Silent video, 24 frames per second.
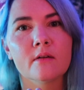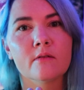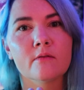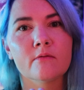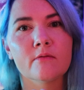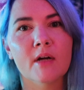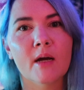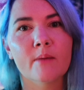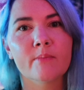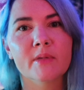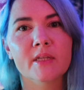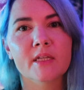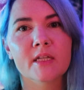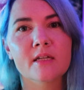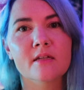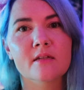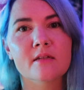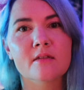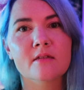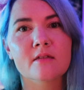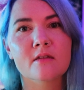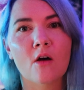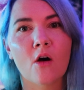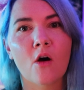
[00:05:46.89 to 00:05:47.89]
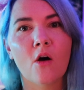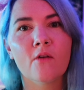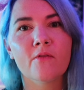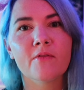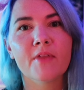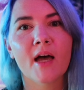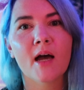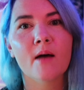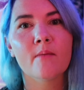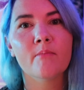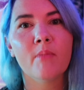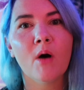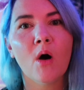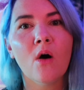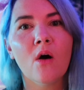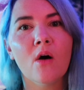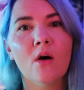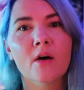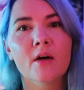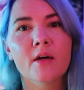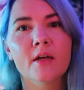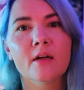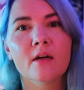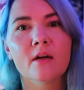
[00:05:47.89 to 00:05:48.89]
replicas of that
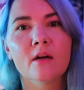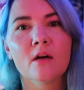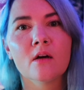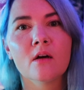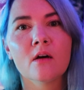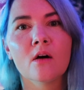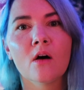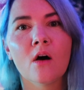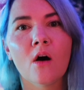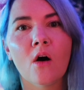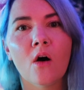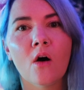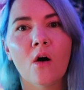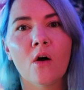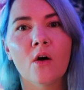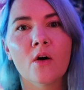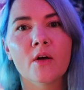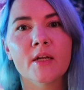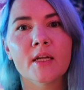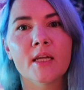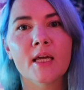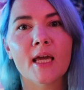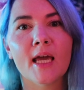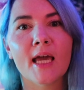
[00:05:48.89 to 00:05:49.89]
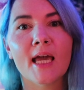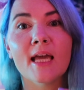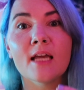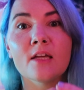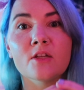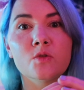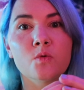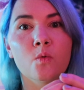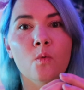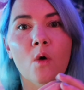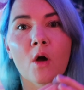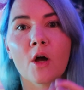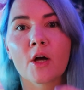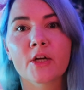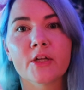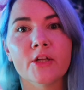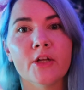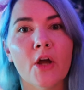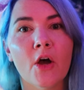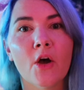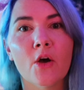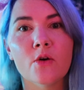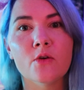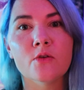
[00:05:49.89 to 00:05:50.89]
pod on each worker
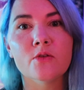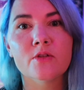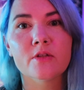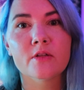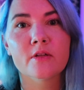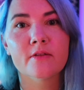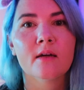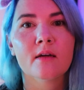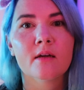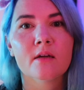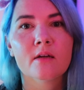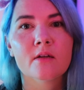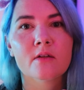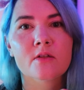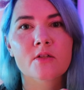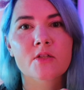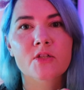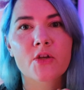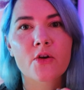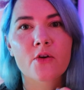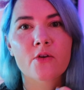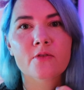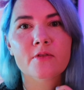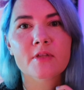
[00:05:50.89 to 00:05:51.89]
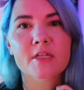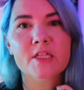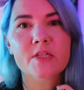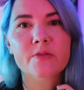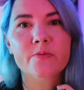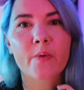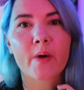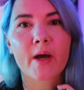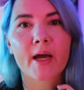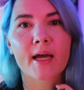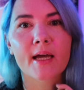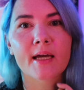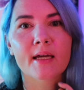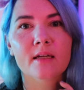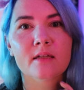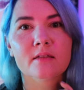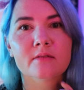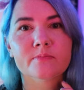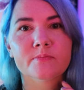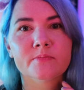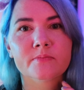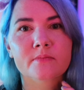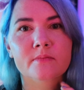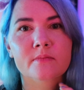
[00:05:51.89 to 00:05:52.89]
node. So this way,
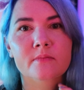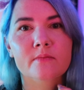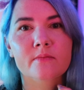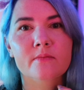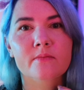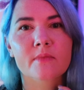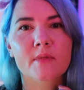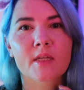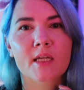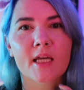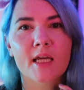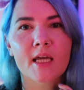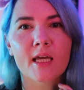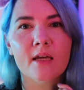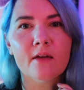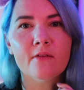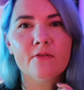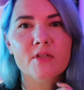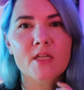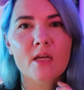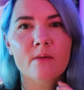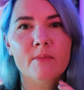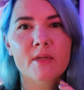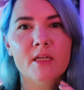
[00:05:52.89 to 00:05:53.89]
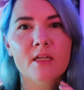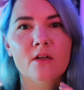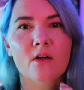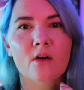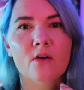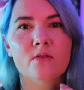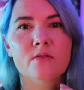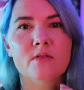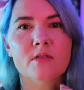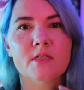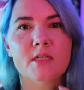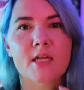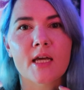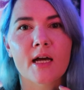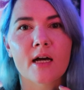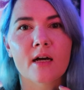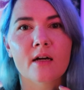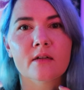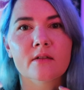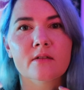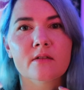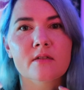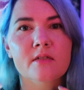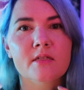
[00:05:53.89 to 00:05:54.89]
if something goes
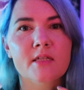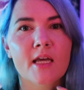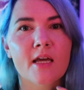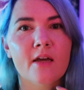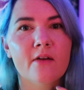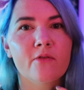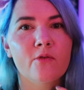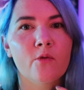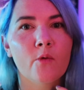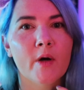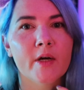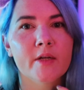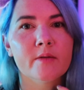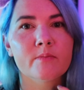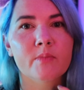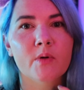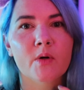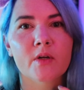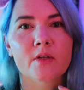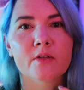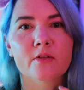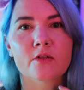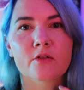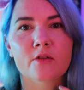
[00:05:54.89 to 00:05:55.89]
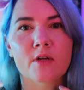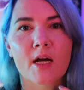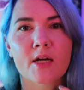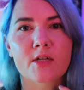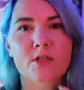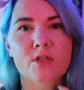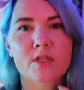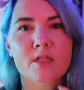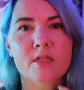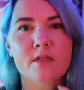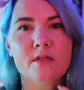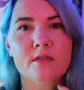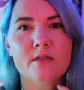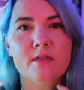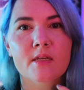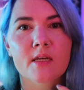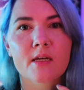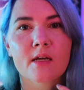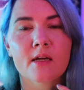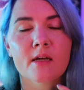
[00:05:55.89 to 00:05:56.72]
down, say if one pod crashes,